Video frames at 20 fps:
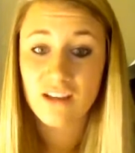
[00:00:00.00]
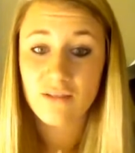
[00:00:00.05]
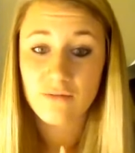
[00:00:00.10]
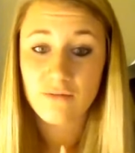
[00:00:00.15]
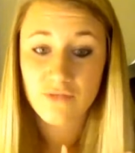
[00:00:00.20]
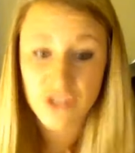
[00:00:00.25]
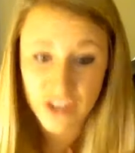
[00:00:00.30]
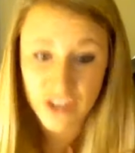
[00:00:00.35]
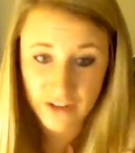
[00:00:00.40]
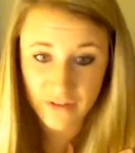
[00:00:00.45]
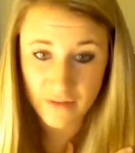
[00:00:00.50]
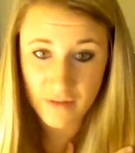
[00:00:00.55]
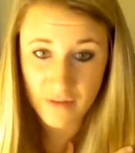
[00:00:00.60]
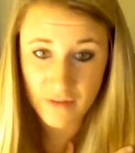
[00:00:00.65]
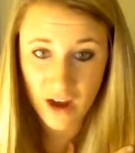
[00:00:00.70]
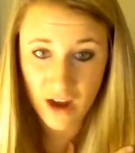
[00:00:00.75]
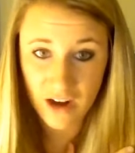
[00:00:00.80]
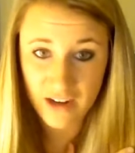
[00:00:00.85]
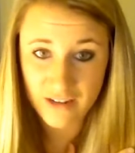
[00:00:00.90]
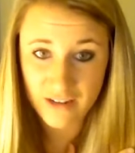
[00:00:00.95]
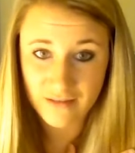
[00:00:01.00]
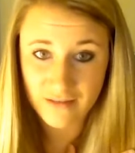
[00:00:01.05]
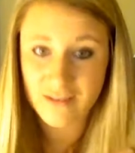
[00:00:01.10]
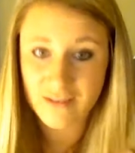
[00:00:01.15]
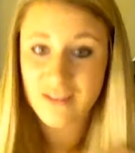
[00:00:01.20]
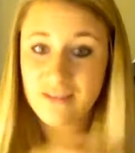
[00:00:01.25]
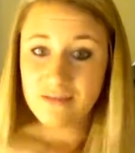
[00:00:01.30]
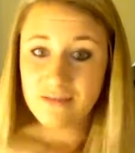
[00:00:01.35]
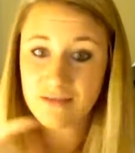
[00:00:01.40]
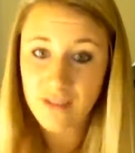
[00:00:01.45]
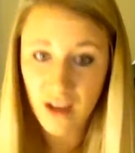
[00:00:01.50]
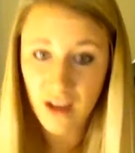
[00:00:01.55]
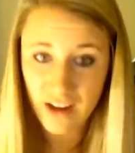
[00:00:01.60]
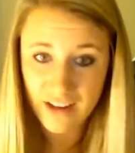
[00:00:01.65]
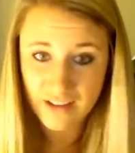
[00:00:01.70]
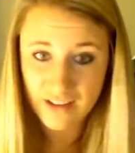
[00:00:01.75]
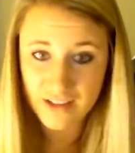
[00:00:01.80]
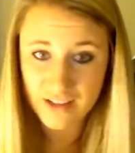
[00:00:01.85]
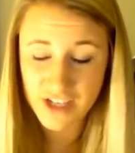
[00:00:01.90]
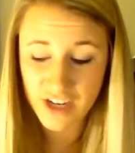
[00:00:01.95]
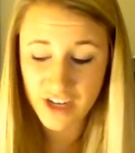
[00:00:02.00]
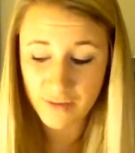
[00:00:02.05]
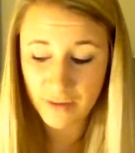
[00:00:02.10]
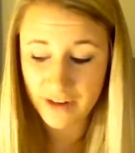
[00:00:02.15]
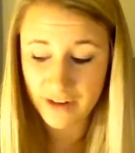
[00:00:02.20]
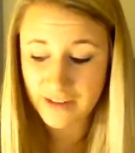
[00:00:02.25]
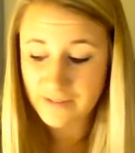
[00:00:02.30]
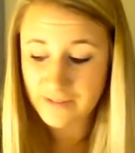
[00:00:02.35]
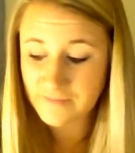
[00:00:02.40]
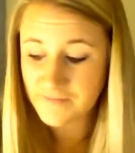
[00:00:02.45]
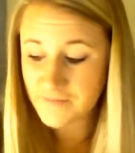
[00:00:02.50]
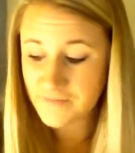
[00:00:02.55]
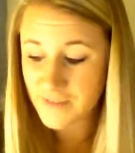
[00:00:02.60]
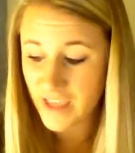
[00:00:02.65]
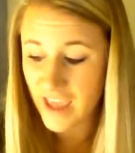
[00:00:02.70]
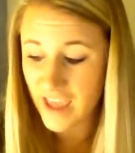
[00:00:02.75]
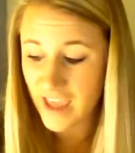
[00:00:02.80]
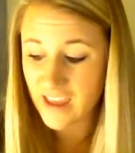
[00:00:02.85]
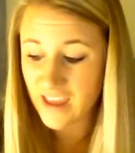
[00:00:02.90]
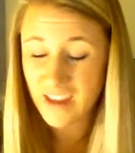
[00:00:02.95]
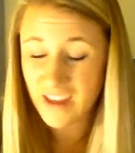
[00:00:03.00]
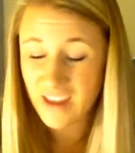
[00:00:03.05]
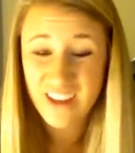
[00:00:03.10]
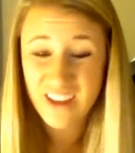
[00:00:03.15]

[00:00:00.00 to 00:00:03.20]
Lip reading: Share from the heart, not hit the share button. Okay?